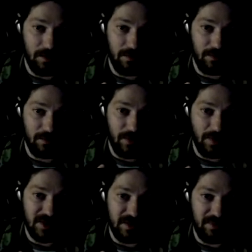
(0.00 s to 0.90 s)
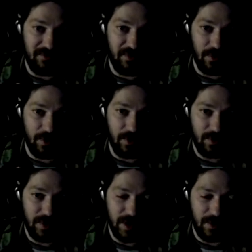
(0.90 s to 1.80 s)
Obviously
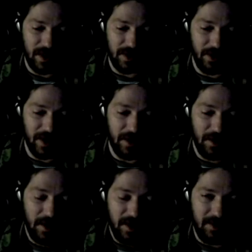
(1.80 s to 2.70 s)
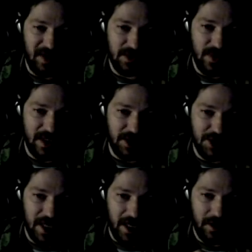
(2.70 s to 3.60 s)
before, you know, I'd got it. The best
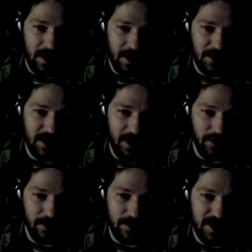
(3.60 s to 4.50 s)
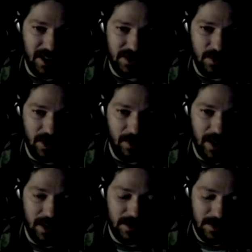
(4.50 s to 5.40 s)
way to check, actually, on your
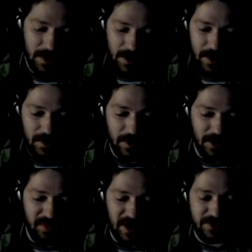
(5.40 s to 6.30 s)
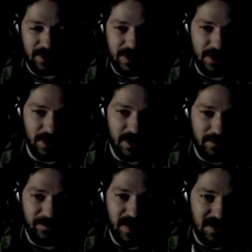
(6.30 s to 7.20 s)
DS108 that your battery's
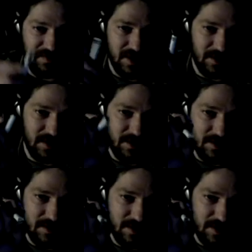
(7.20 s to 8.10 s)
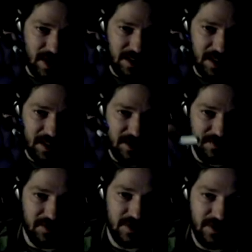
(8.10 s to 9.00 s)
good is if you straight
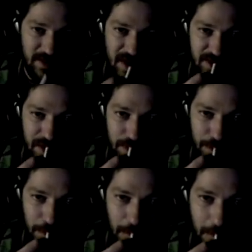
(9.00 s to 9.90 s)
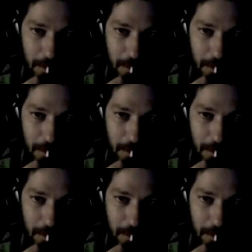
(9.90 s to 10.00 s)
take it off, just straight battery.